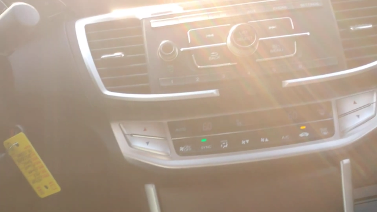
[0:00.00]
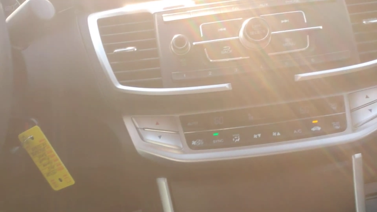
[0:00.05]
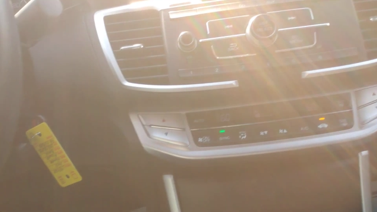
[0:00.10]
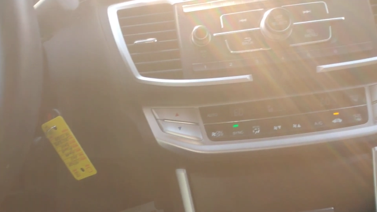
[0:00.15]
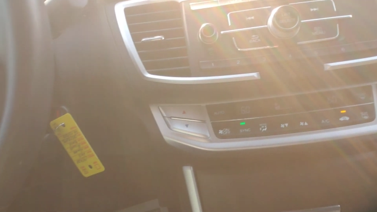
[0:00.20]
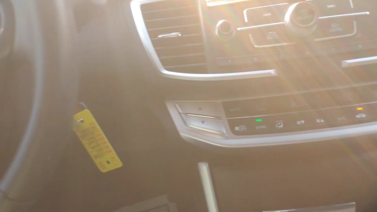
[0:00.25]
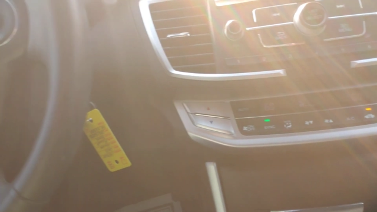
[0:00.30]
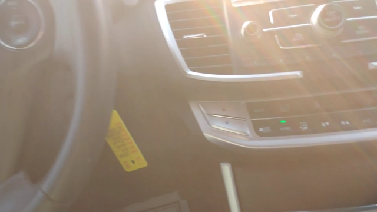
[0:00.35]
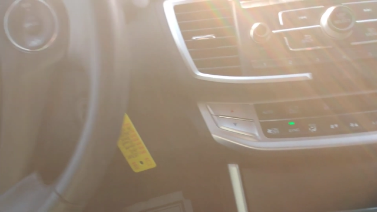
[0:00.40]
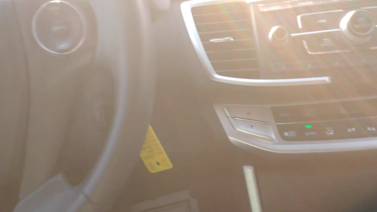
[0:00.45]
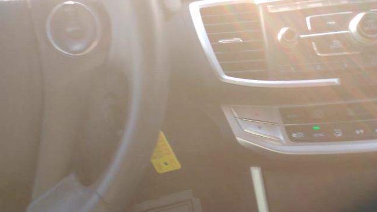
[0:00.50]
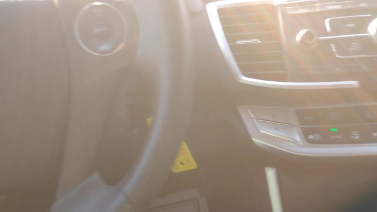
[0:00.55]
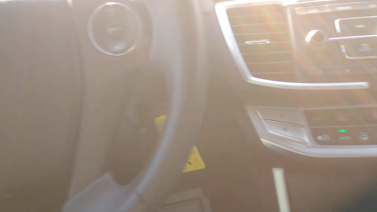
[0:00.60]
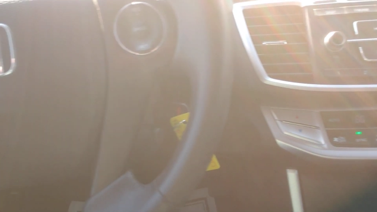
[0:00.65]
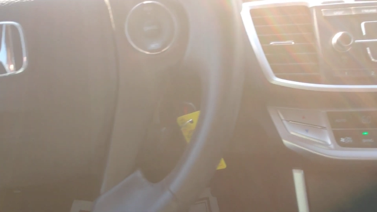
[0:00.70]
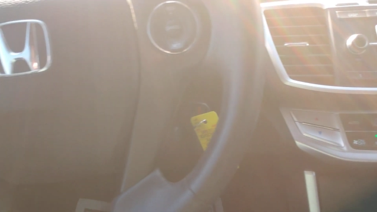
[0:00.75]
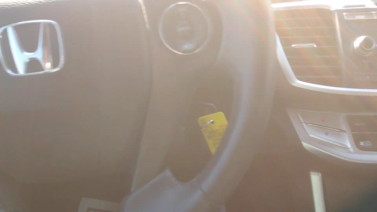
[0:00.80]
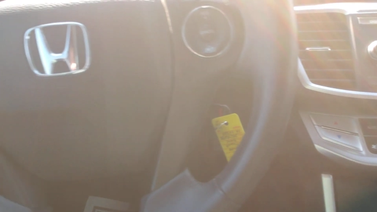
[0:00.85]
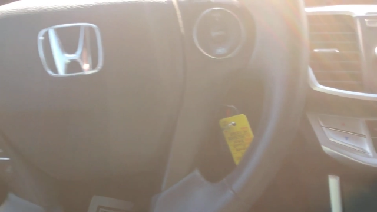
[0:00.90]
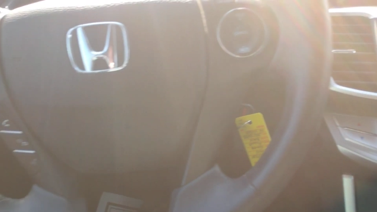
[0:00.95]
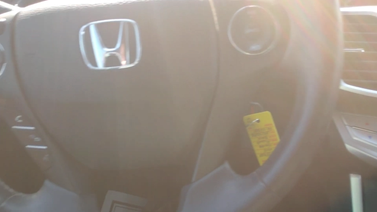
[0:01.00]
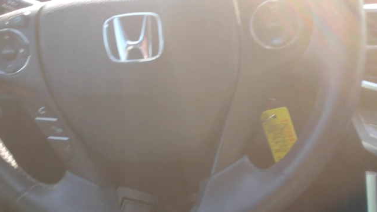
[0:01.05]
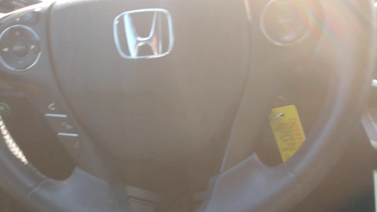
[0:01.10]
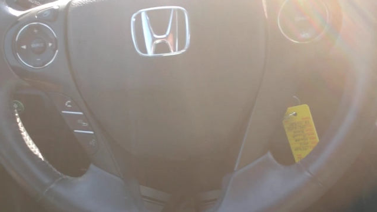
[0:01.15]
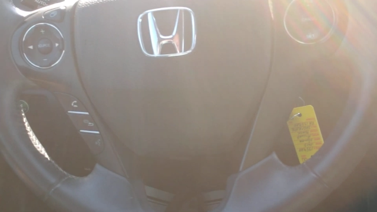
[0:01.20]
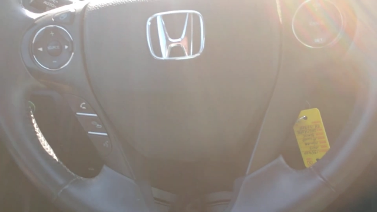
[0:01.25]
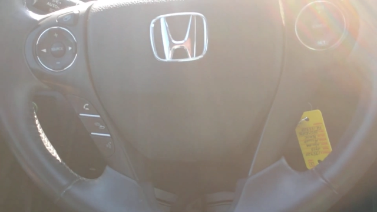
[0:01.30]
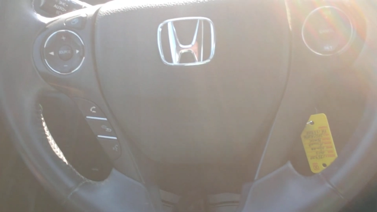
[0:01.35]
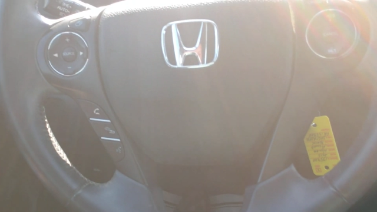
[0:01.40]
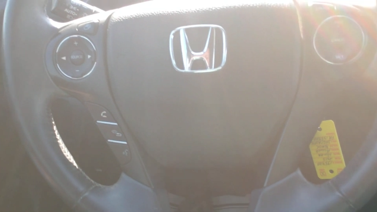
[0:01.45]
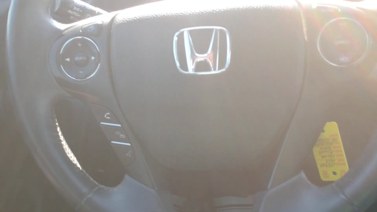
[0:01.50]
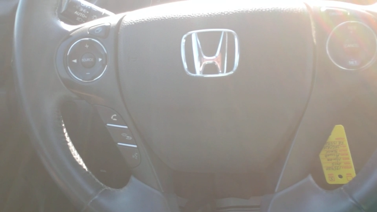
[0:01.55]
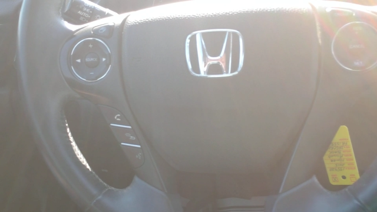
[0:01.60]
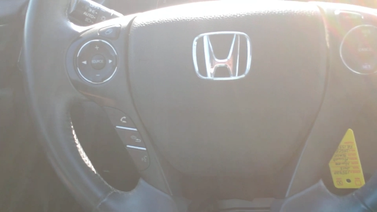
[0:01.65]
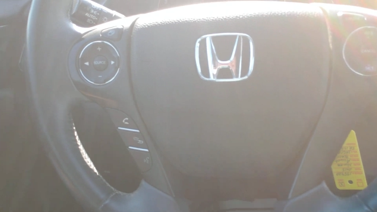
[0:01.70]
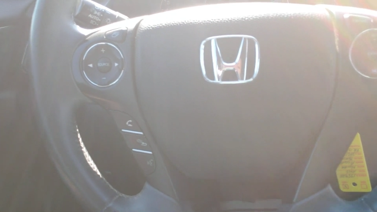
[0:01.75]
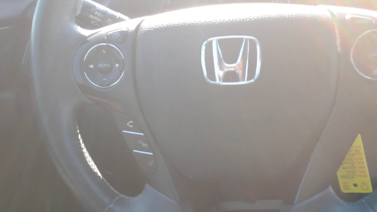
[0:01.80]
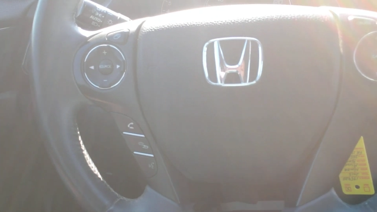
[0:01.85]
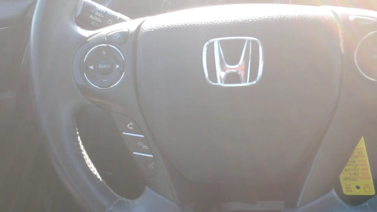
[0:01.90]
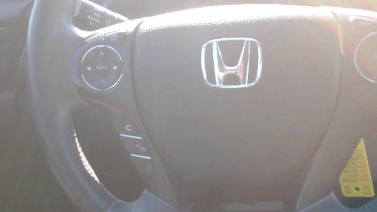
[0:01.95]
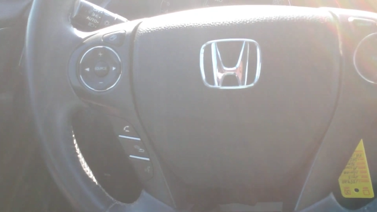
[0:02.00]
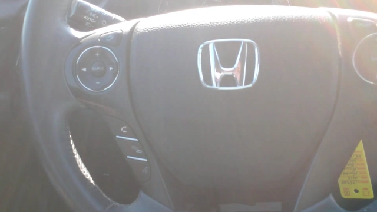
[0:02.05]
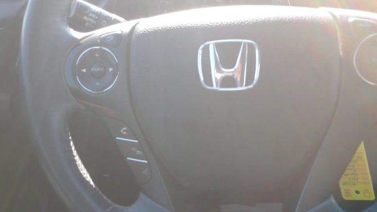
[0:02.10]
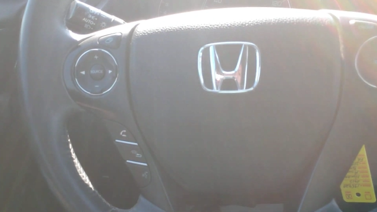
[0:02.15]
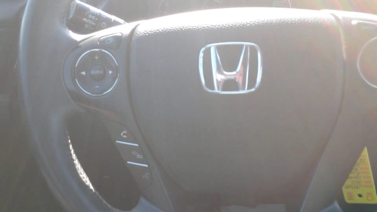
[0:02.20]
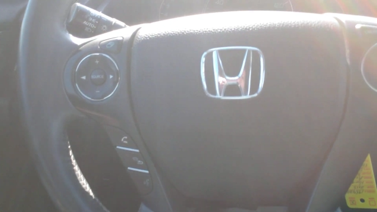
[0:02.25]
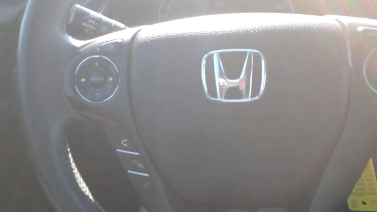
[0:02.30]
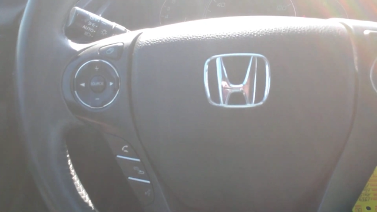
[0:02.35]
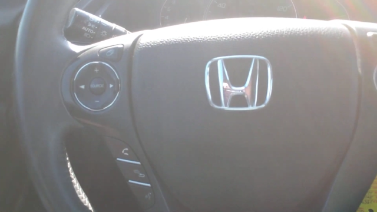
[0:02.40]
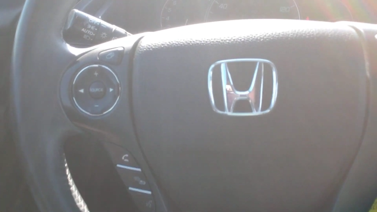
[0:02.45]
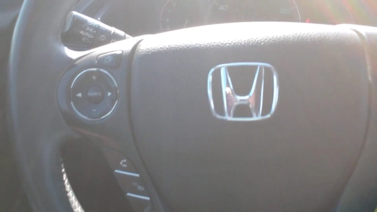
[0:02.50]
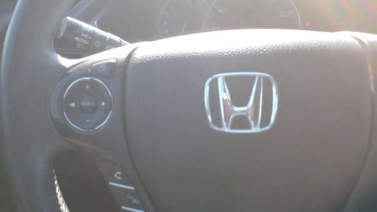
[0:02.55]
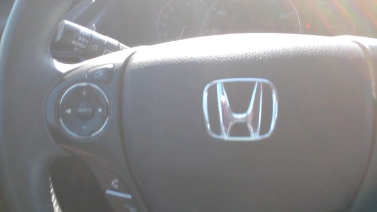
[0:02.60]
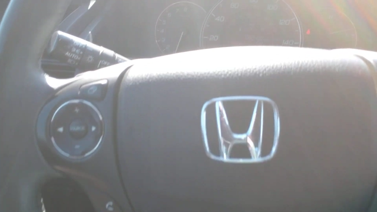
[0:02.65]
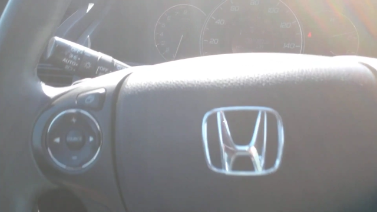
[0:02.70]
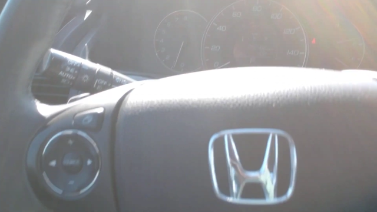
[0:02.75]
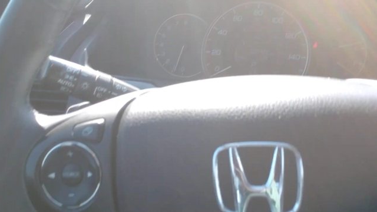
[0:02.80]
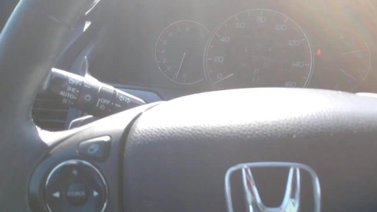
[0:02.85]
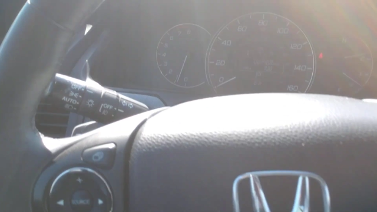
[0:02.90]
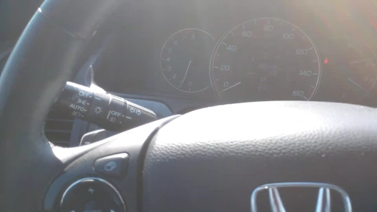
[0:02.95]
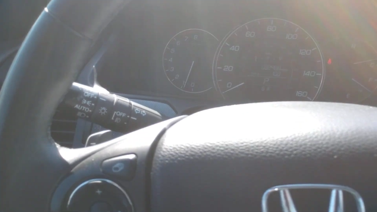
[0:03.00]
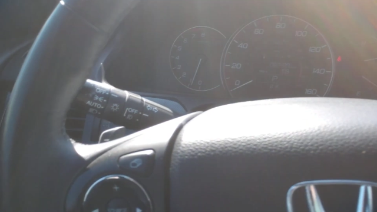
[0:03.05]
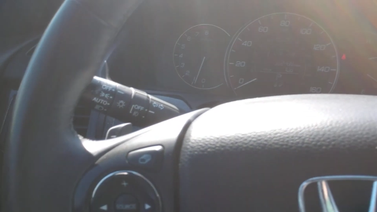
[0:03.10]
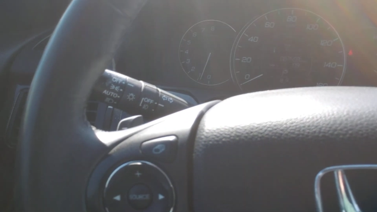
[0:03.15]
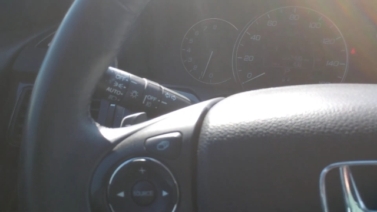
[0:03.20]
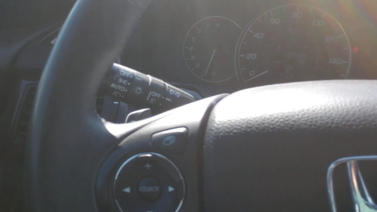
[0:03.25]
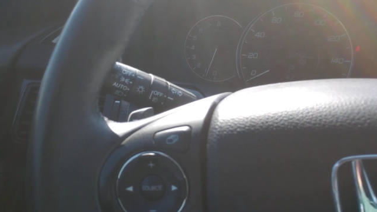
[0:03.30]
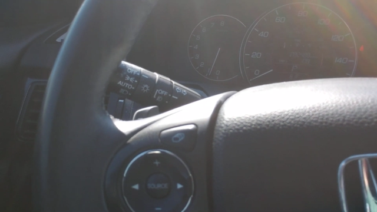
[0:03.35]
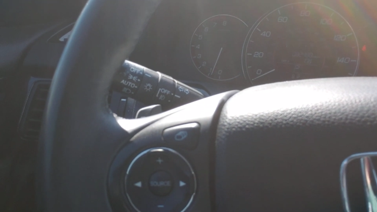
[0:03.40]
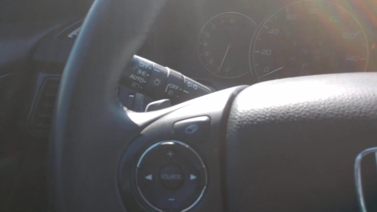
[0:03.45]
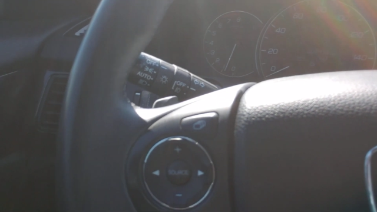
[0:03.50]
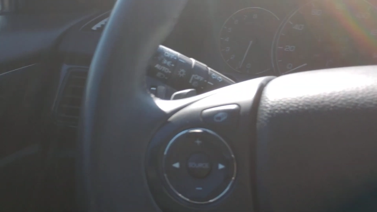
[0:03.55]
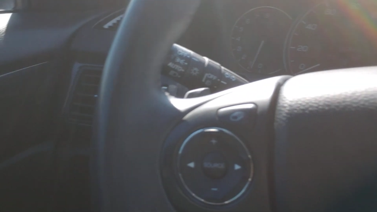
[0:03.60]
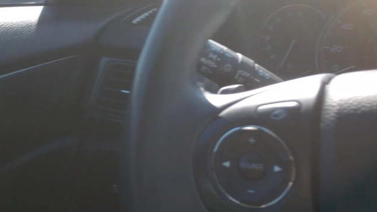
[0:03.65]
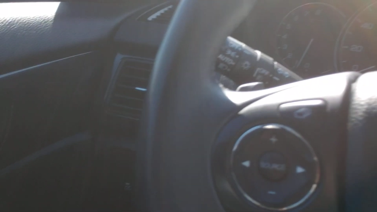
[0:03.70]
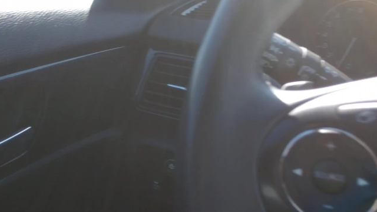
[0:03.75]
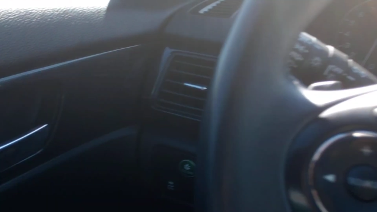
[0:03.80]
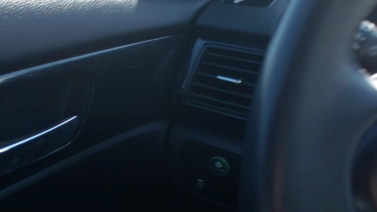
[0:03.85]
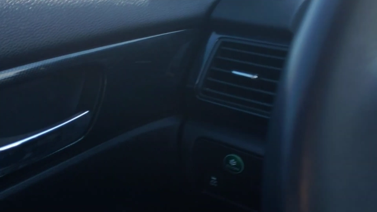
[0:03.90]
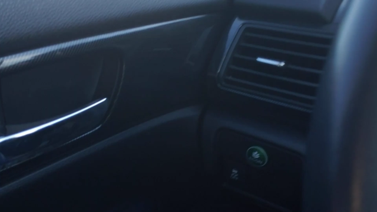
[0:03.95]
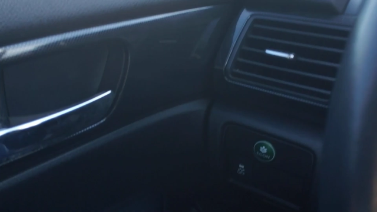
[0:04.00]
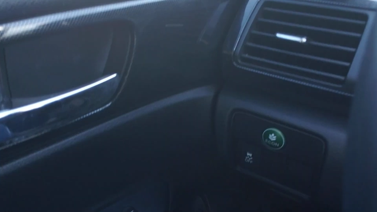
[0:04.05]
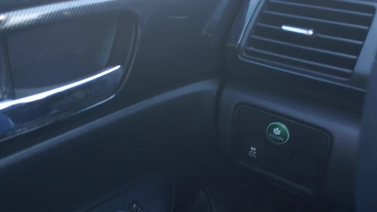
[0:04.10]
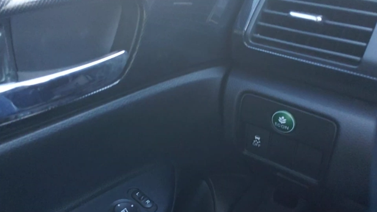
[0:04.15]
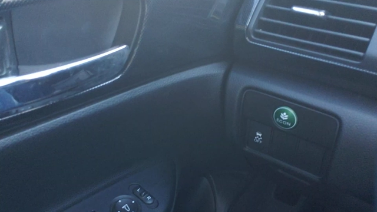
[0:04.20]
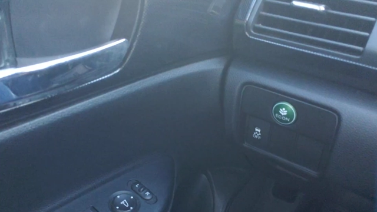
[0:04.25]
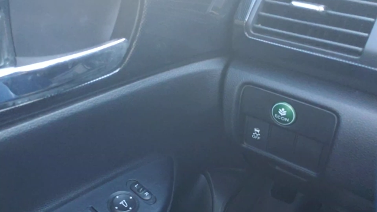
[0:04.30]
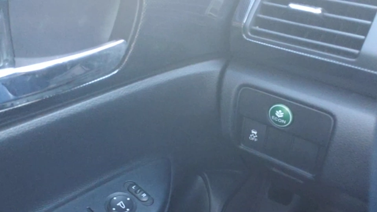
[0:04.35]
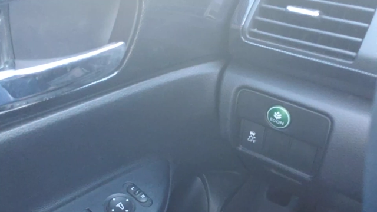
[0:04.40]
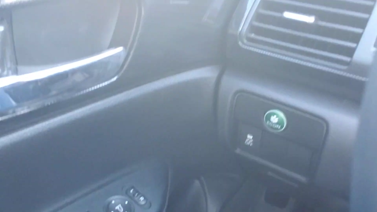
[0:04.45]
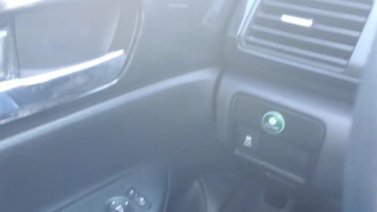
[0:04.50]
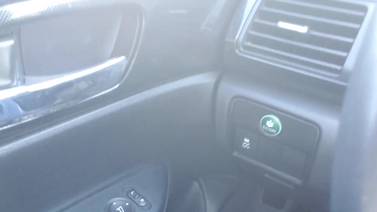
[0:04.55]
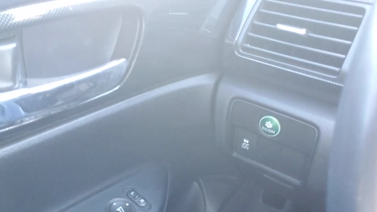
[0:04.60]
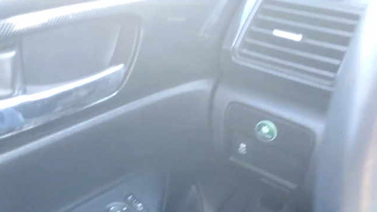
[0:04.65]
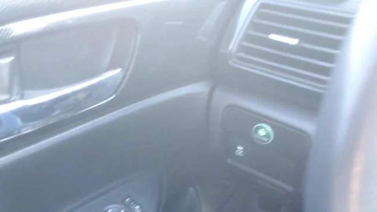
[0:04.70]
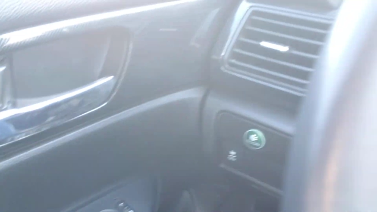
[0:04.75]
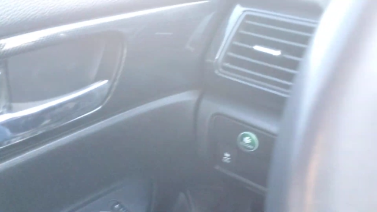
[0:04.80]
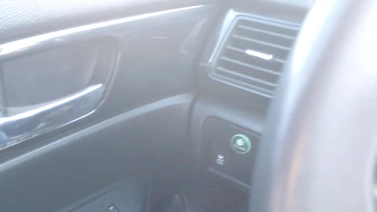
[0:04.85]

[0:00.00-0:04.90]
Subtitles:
Nobody's mouth can be seen.